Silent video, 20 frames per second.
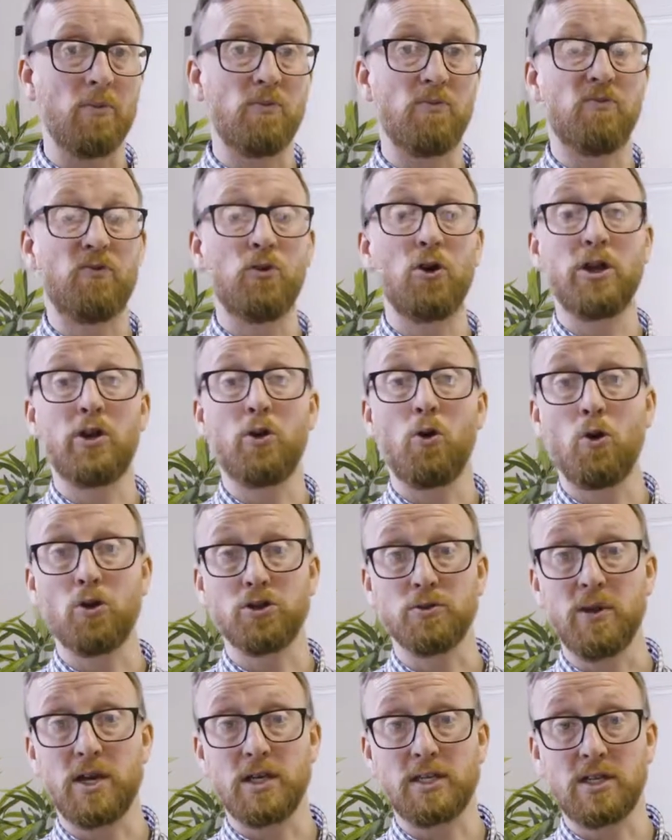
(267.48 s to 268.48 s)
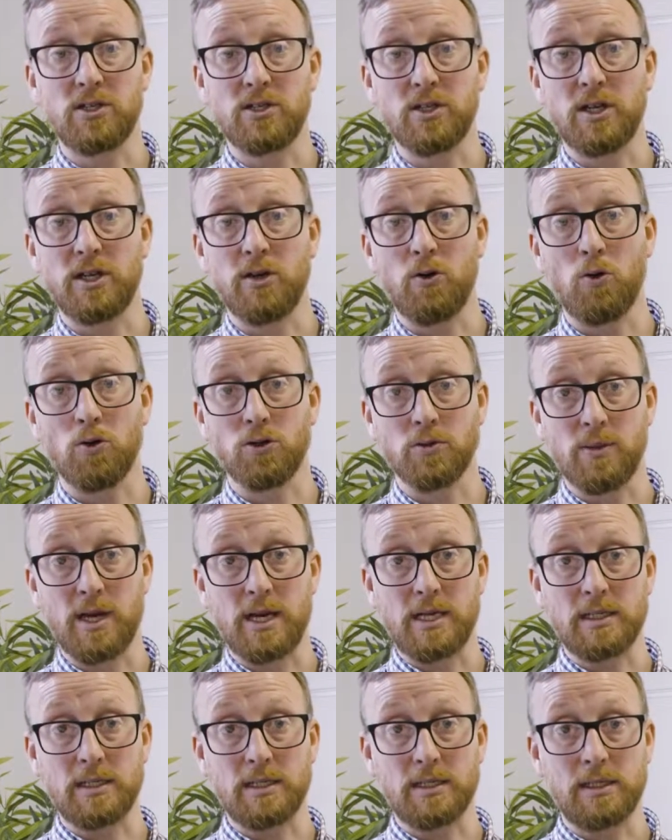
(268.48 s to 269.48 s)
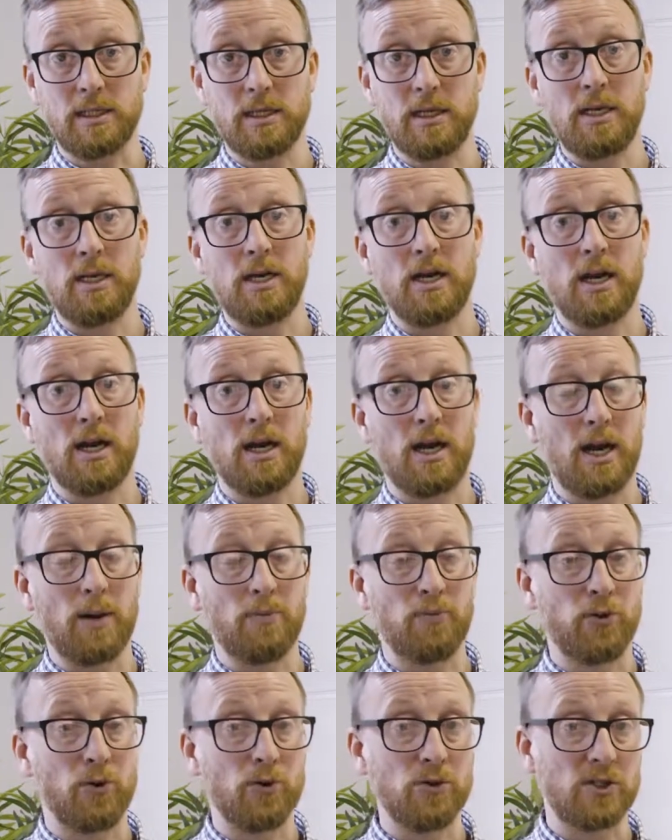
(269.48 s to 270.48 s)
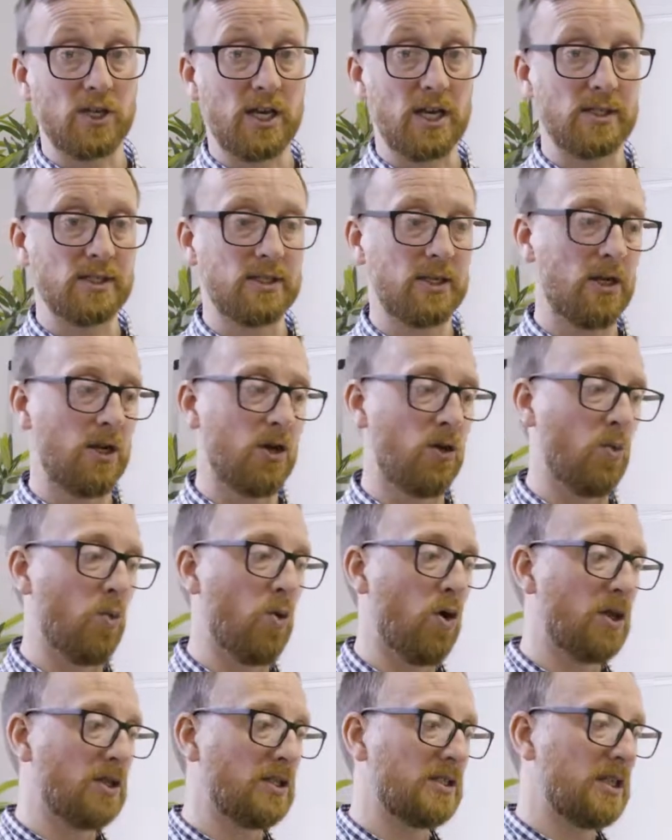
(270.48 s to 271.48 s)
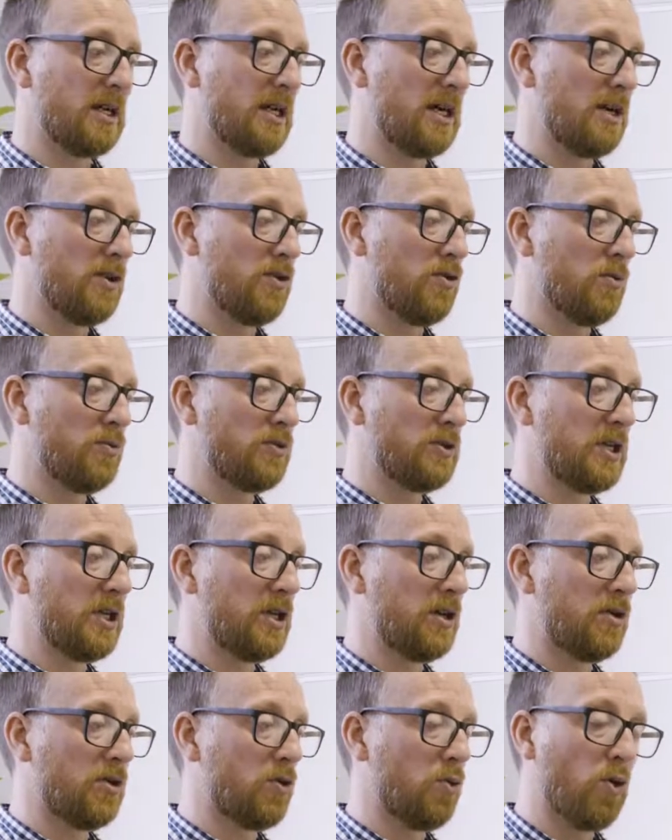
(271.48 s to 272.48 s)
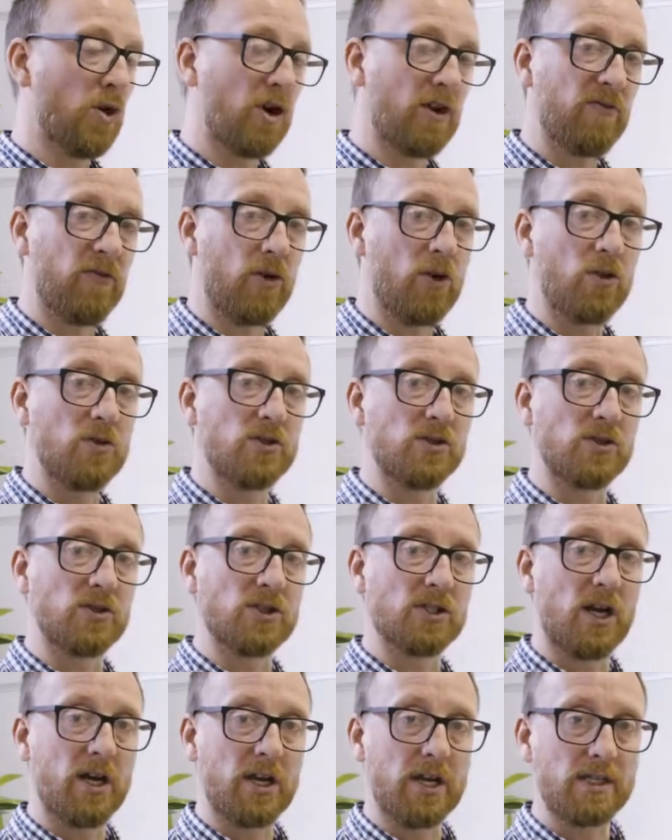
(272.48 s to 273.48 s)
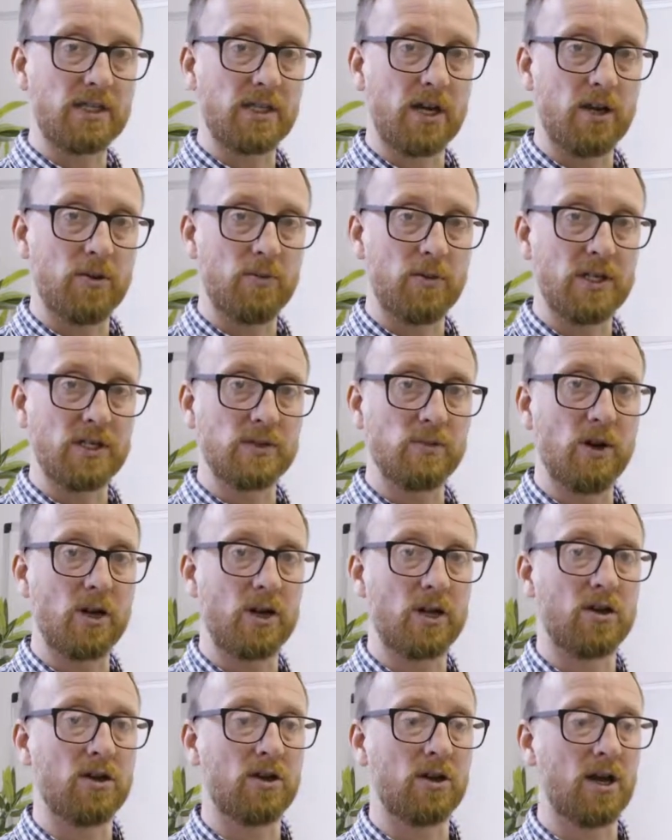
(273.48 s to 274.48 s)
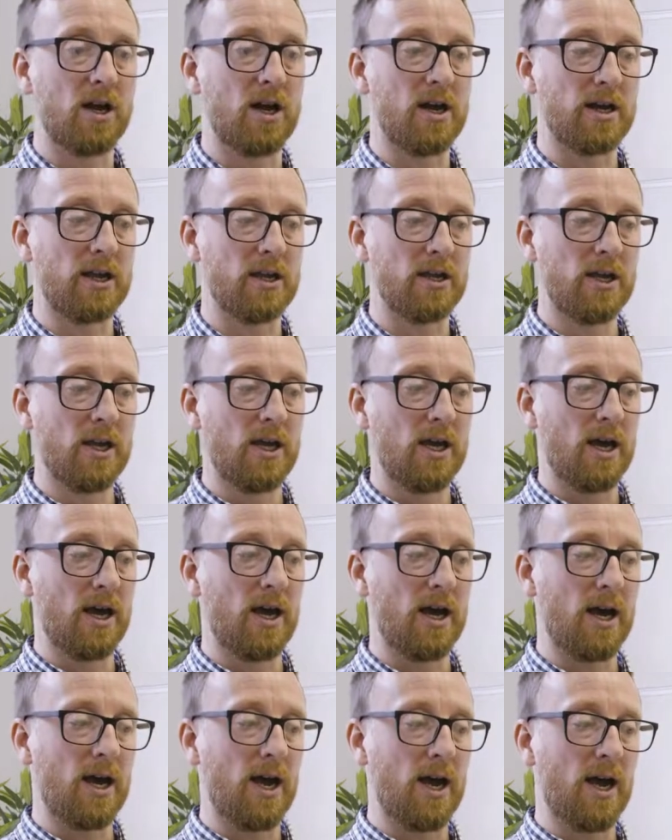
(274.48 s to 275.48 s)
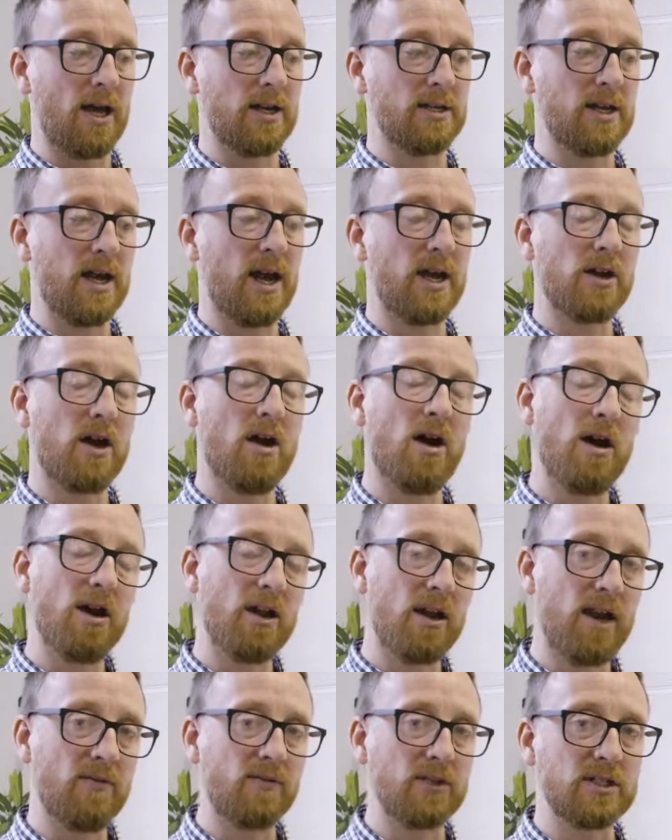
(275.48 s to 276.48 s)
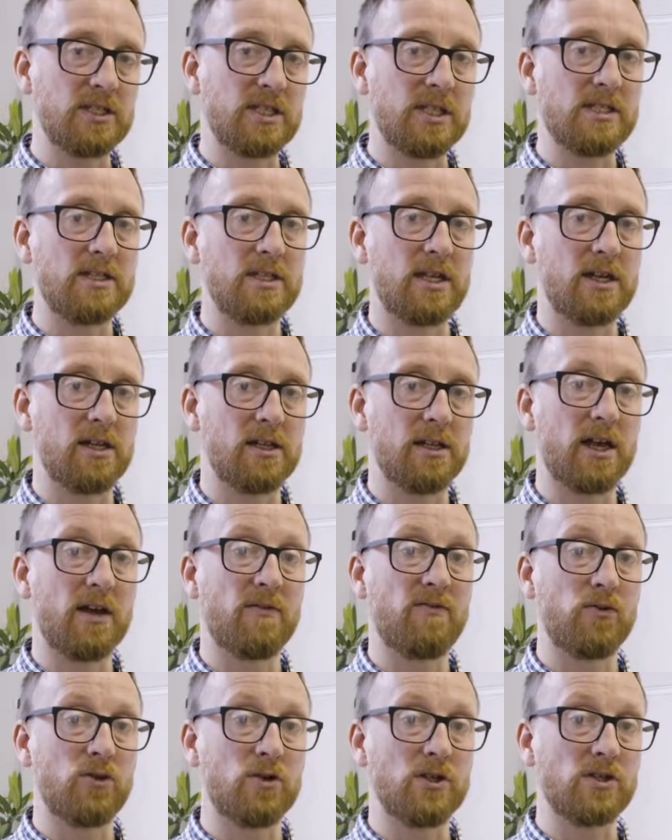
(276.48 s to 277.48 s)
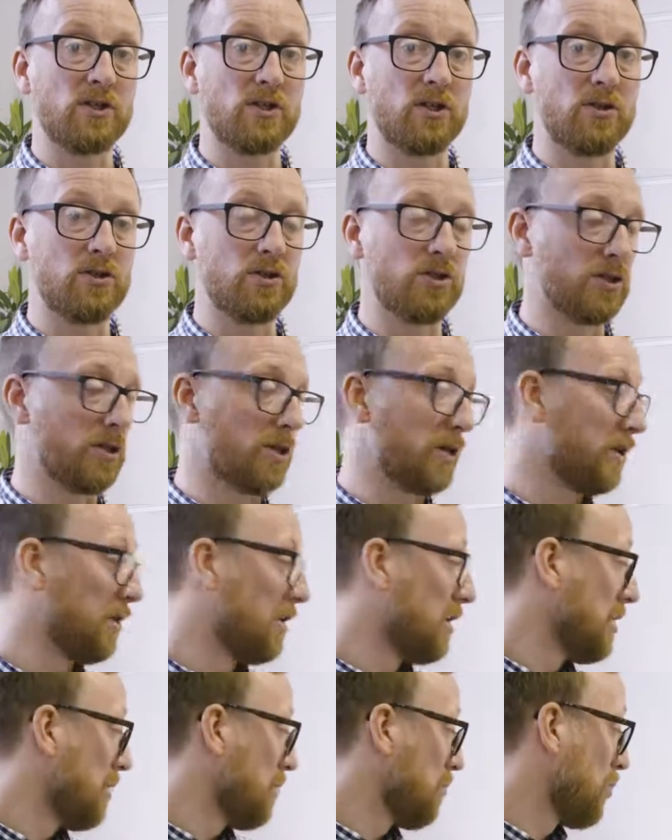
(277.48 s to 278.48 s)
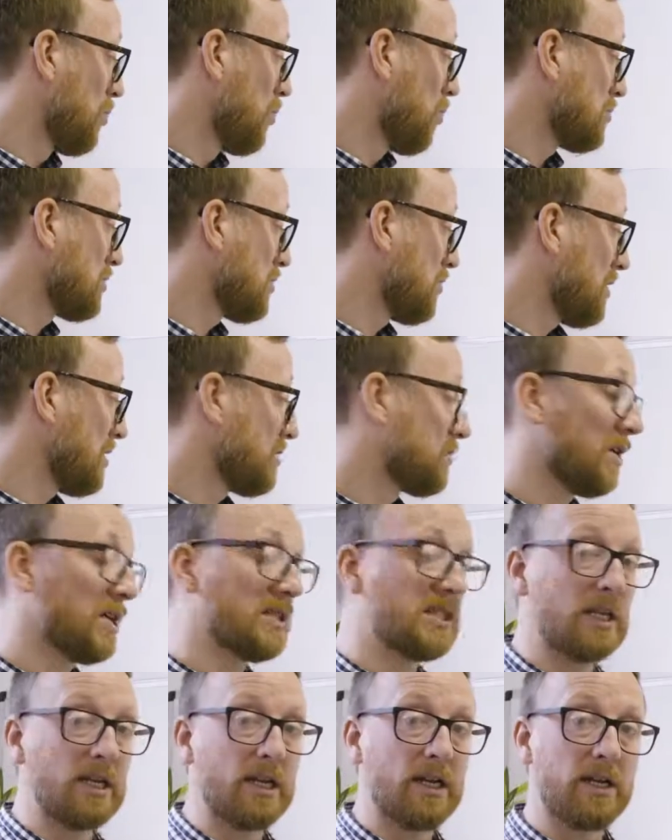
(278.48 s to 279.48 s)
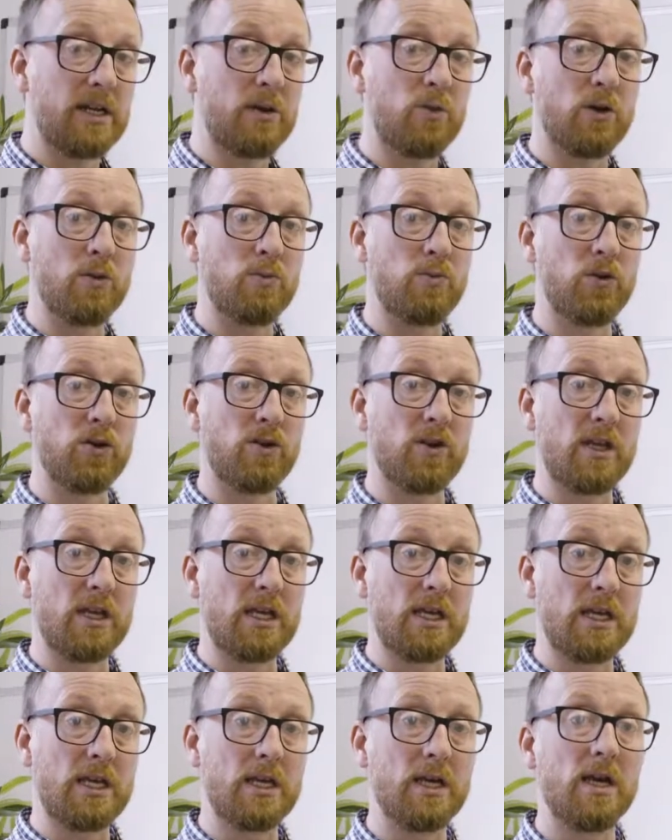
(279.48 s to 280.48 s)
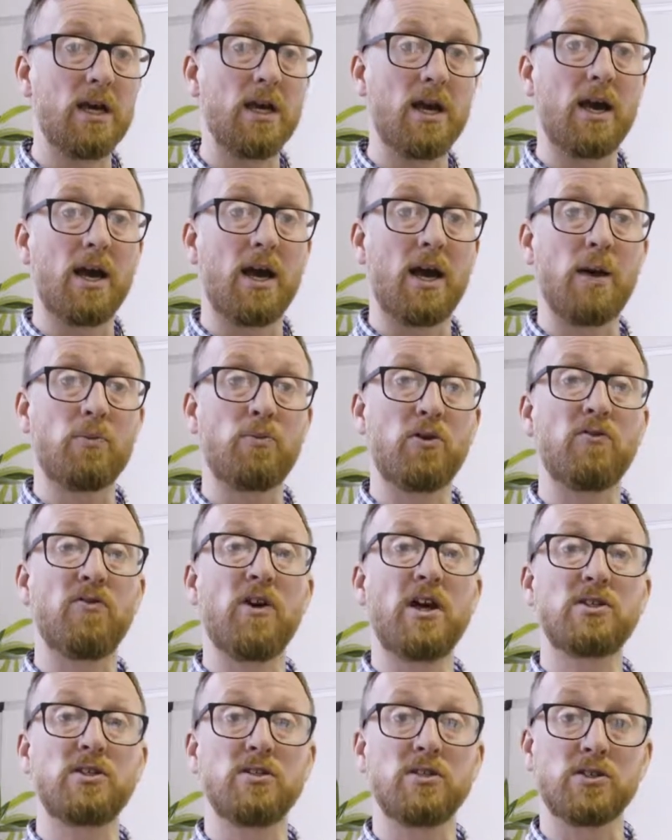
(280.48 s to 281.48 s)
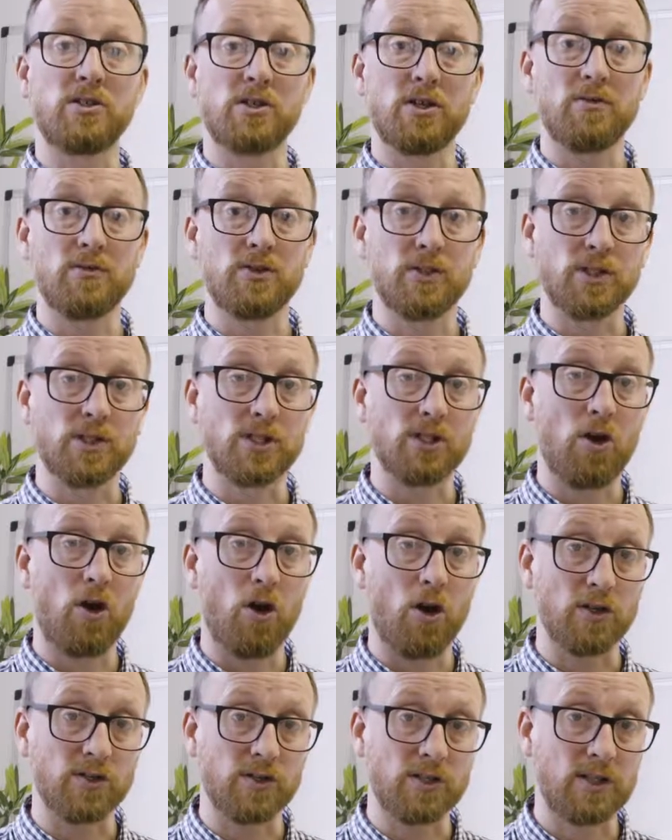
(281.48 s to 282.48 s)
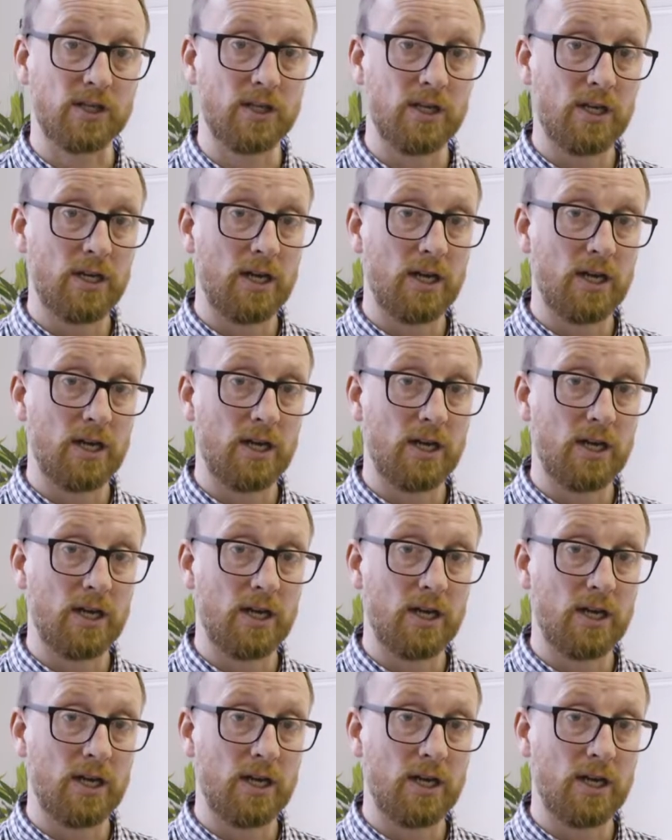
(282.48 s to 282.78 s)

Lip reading: fully digitally automated process, what your particular workflows or signing ceremonies might look like, and at a high level detail that full solution. But also interestingly, we'll put the professional services cost